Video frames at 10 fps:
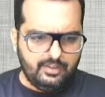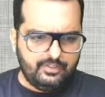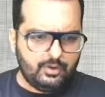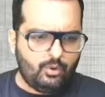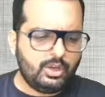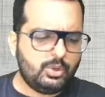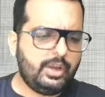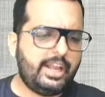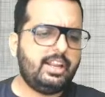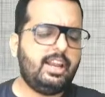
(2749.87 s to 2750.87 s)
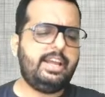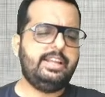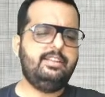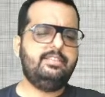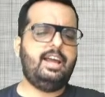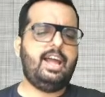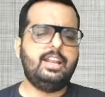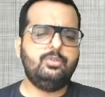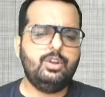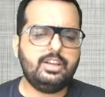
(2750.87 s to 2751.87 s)
they want to analyze the
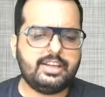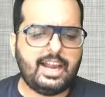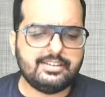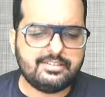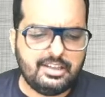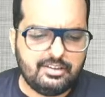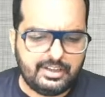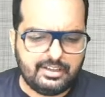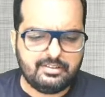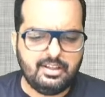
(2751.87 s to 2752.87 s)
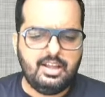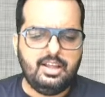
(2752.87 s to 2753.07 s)
annual cash savings